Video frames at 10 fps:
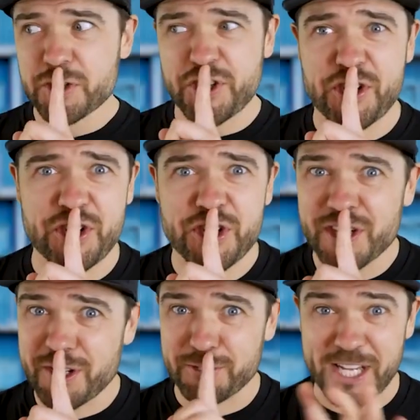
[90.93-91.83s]
Shh,
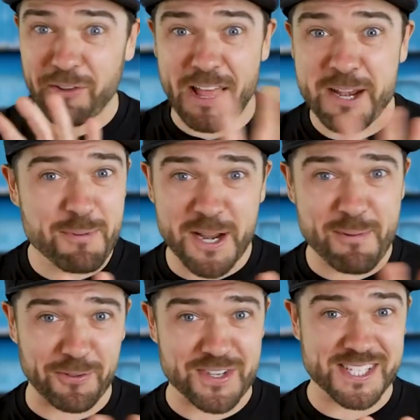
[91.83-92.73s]
don't tell anybody
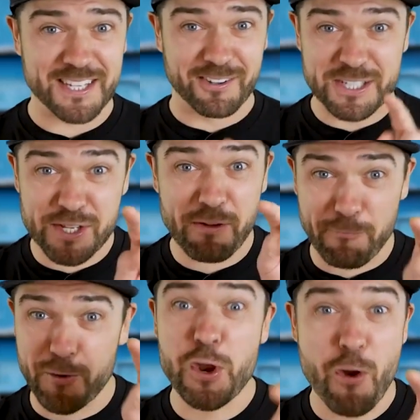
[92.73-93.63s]
about this deal. It's
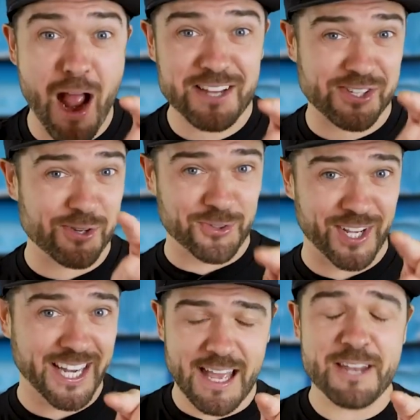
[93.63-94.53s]
for your eyes
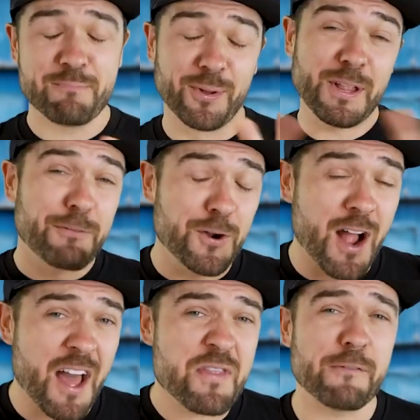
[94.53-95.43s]
only. And believe it or
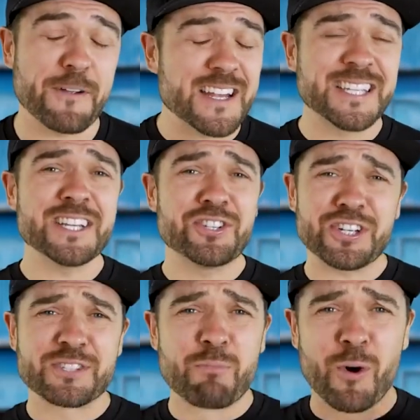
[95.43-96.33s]
not, the Vantage
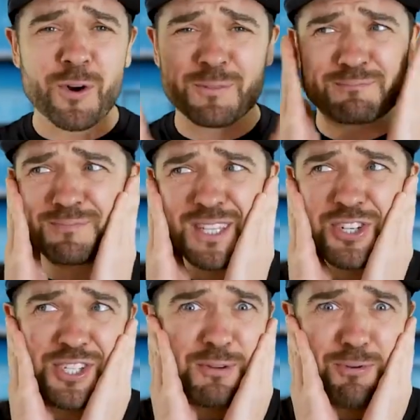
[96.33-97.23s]
is more than
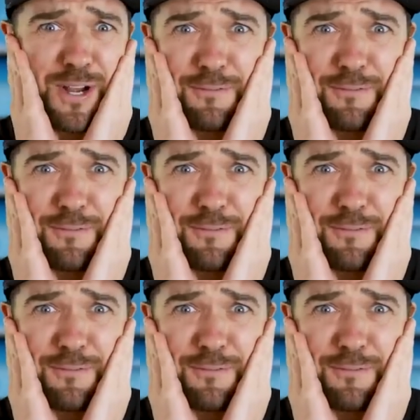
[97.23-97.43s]
just a pretty